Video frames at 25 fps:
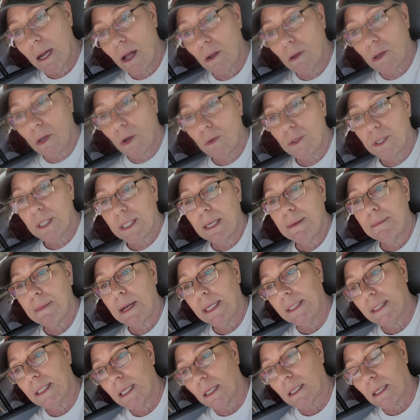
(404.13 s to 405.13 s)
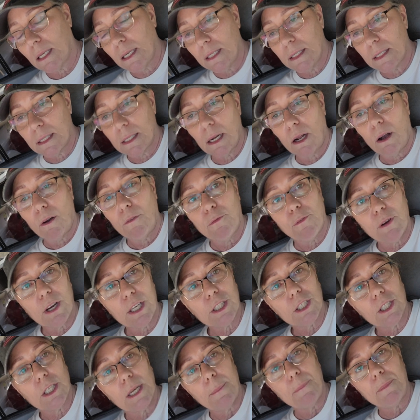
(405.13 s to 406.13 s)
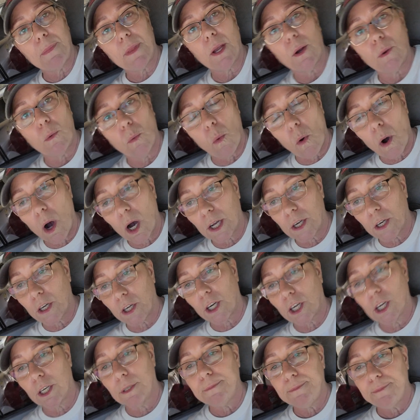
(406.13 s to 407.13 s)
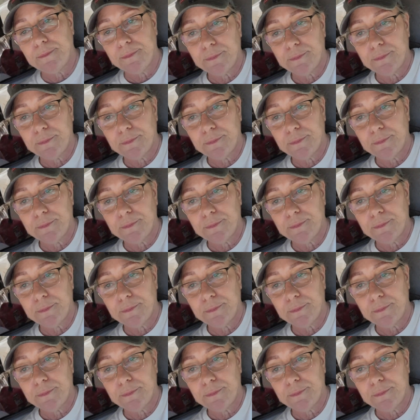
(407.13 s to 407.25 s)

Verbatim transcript: I'll go see my duckies and I'll freshen up their water